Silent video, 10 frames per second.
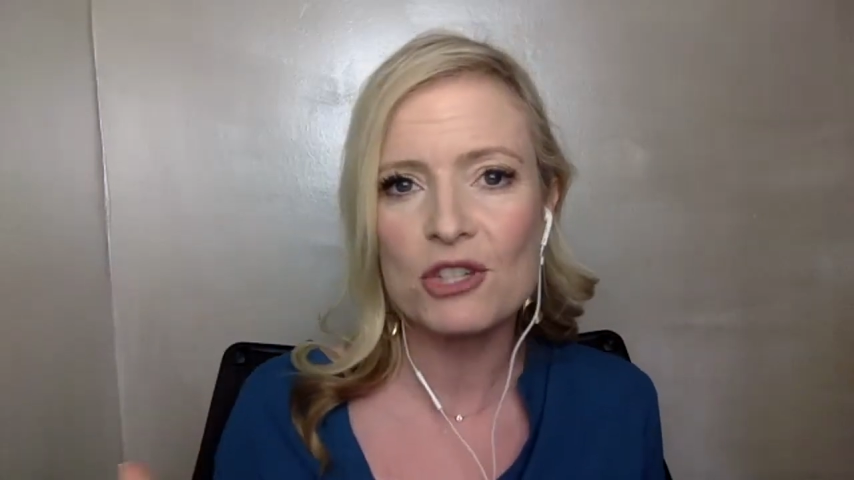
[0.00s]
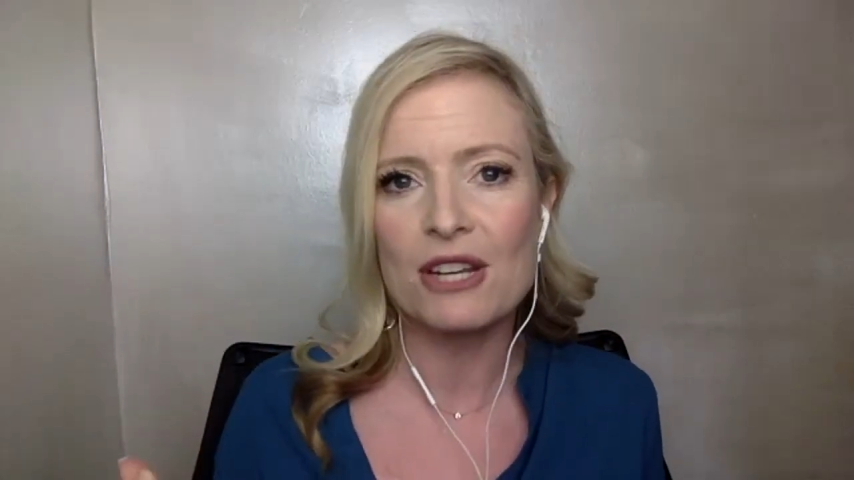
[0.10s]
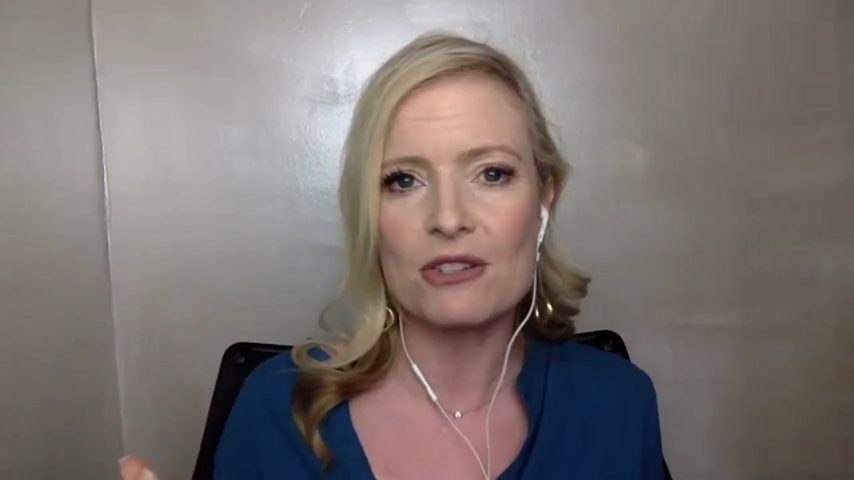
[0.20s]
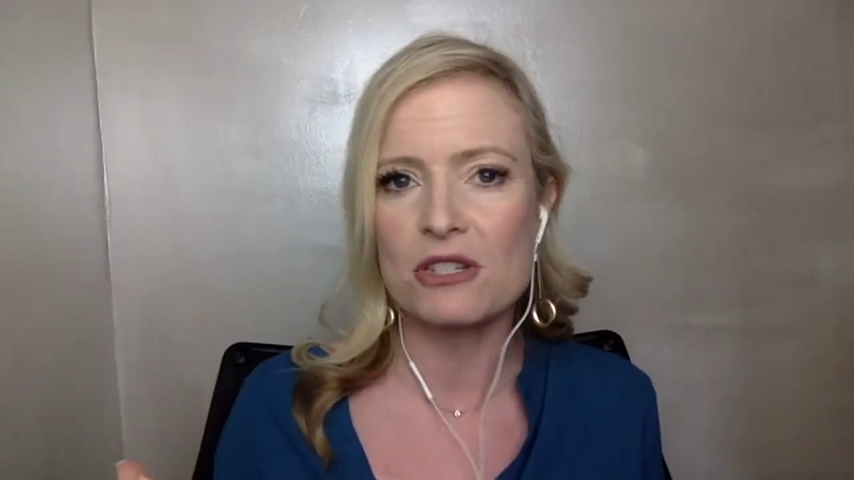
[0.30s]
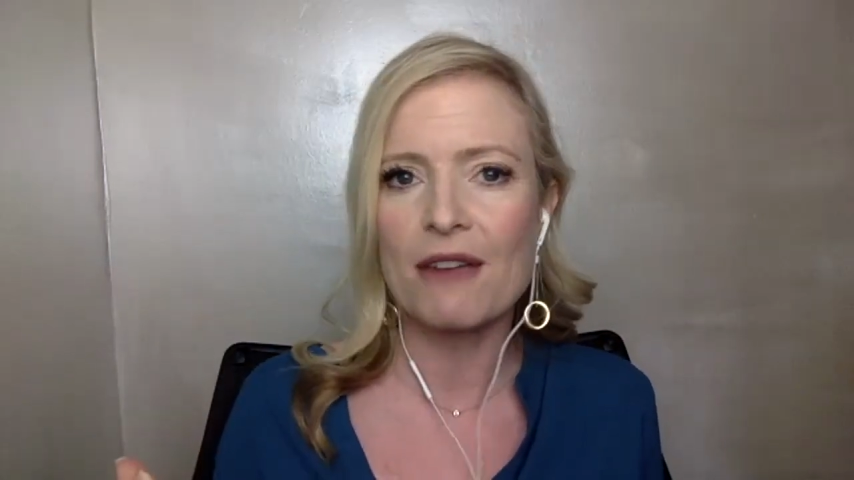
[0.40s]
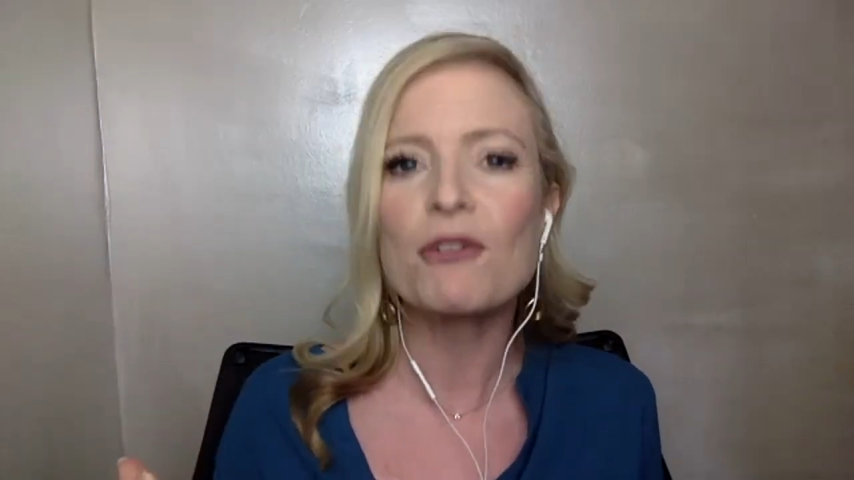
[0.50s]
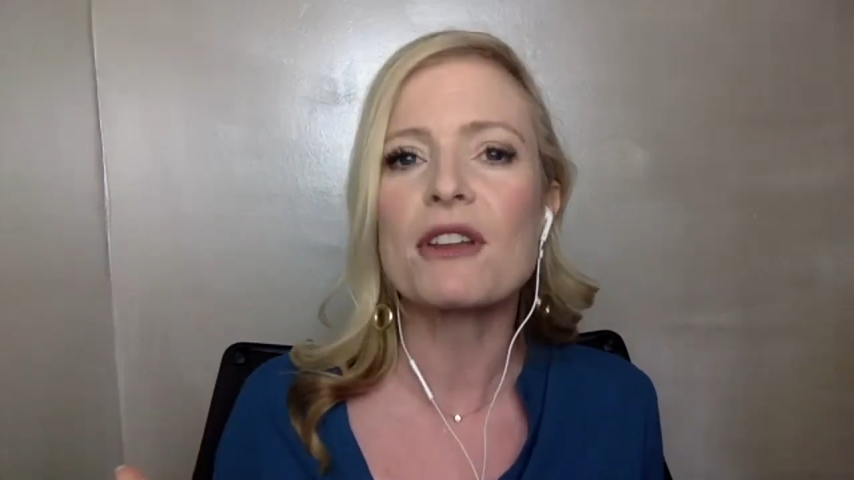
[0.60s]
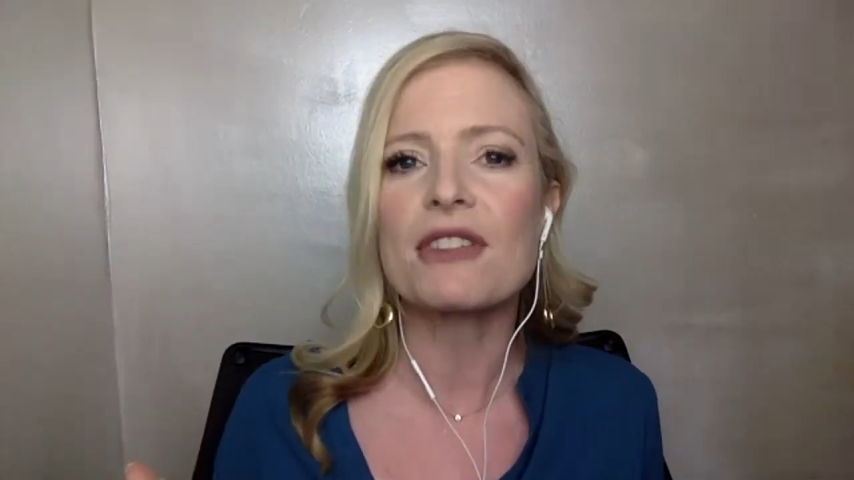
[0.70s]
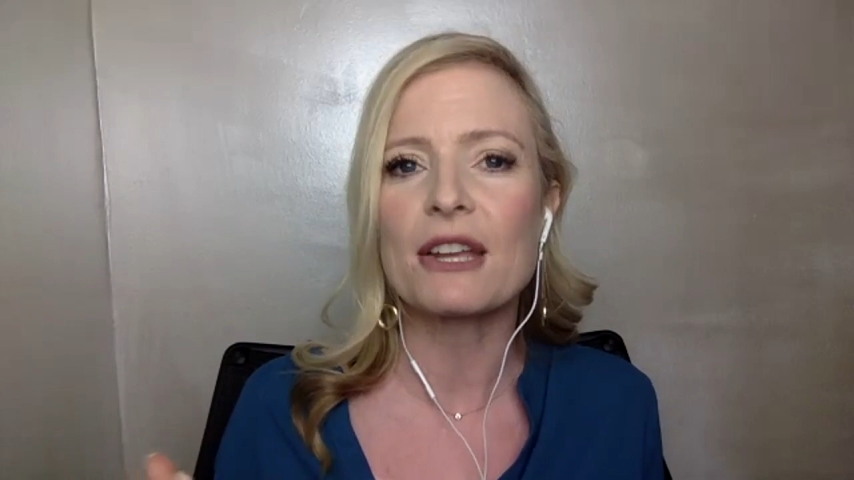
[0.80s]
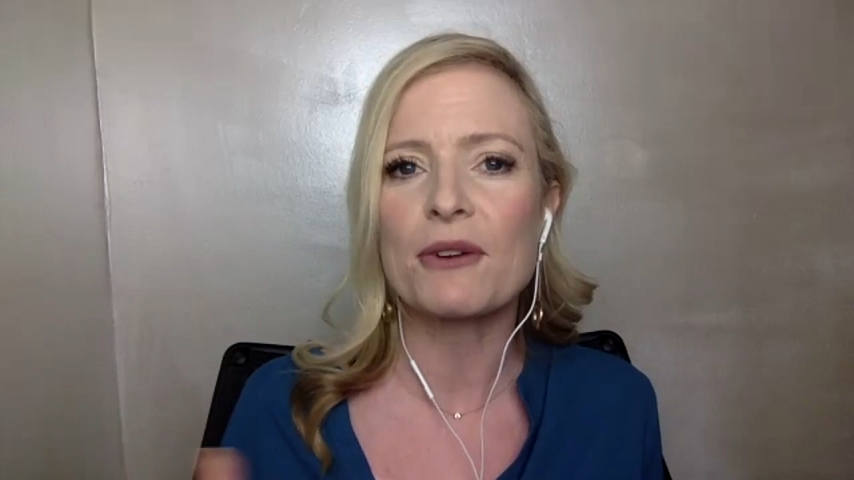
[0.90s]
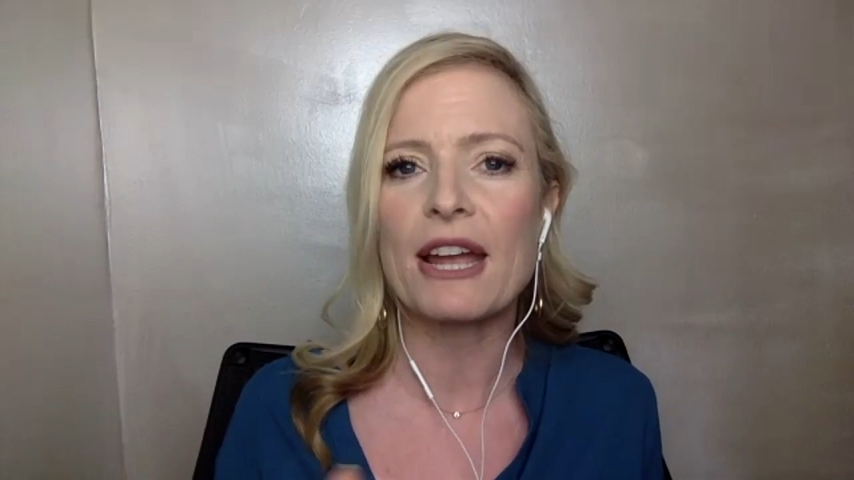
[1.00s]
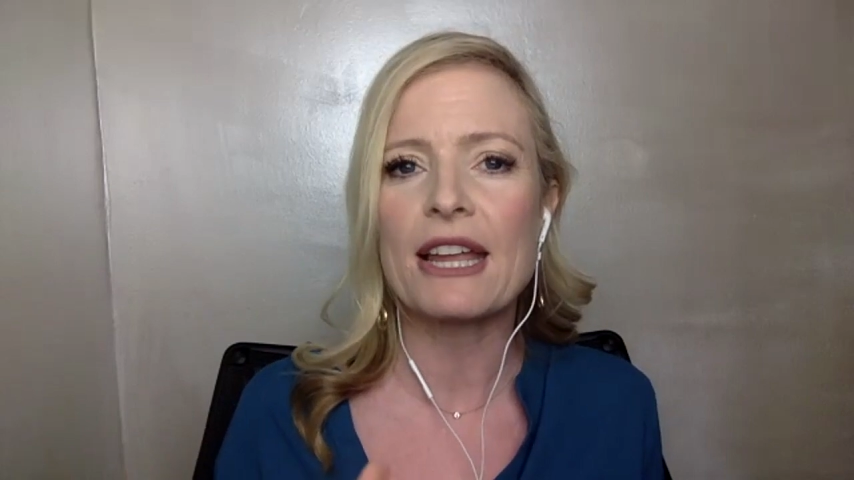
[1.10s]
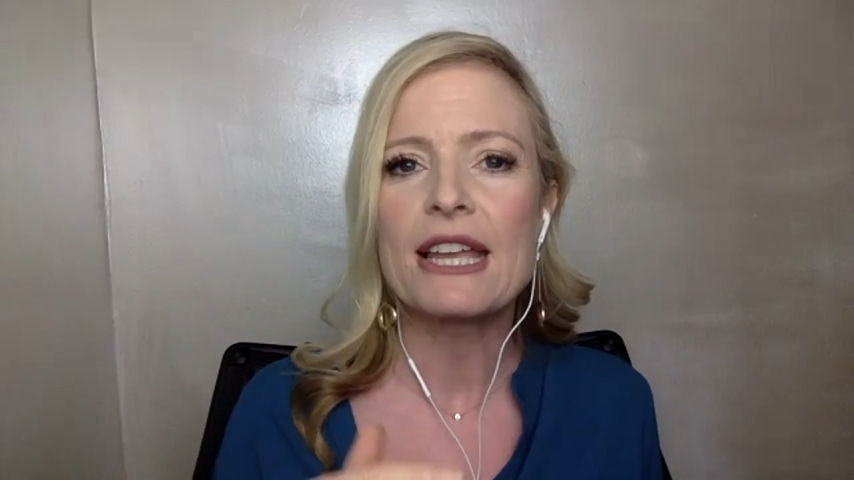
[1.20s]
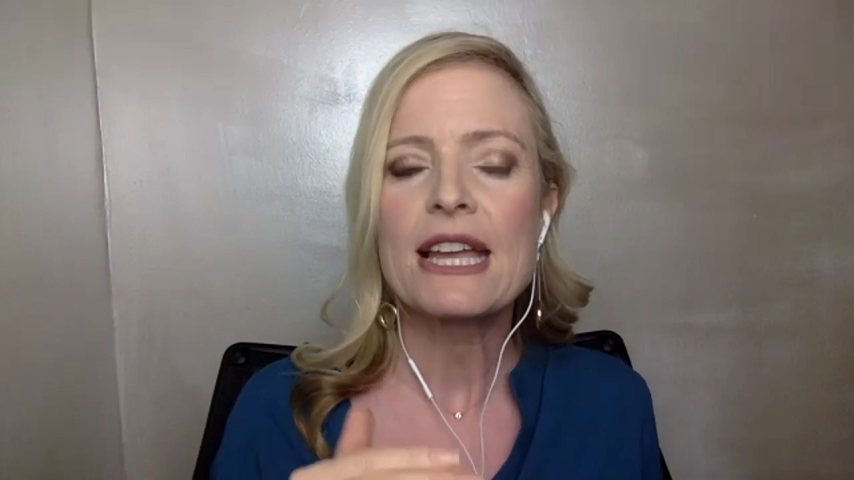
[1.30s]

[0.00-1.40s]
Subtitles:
changes everything, right?